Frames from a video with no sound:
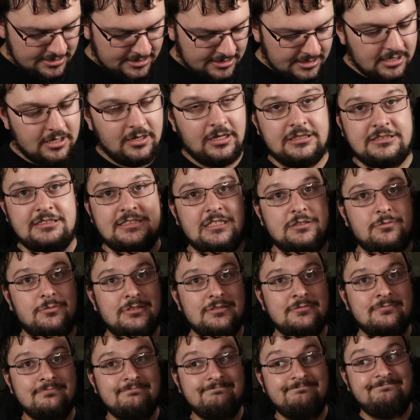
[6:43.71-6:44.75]
Oh, that's this one.
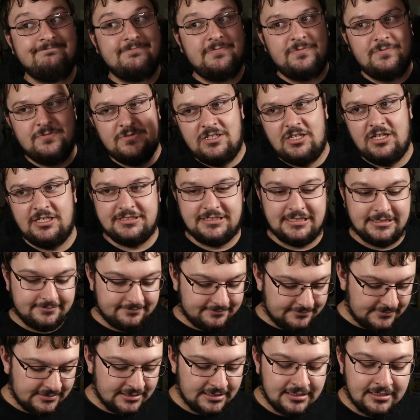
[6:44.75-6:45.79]
Lost it.
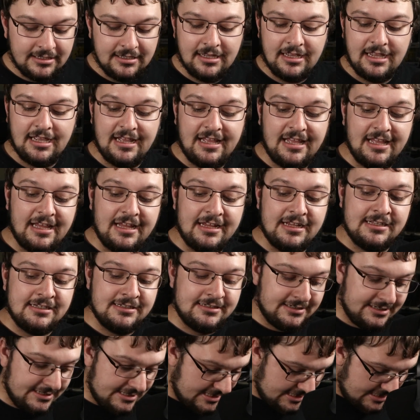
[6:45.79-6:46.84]

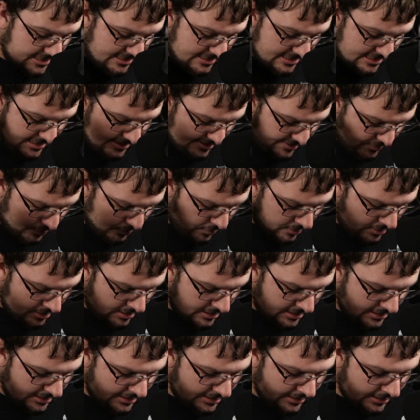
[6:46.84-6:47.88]
And this
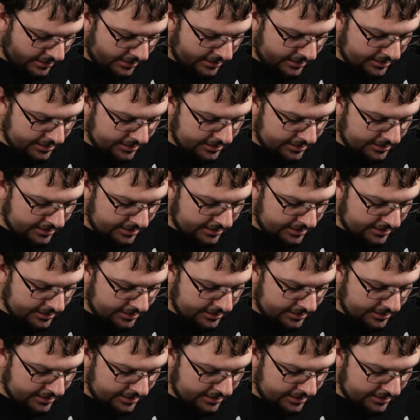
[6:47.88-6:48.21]
one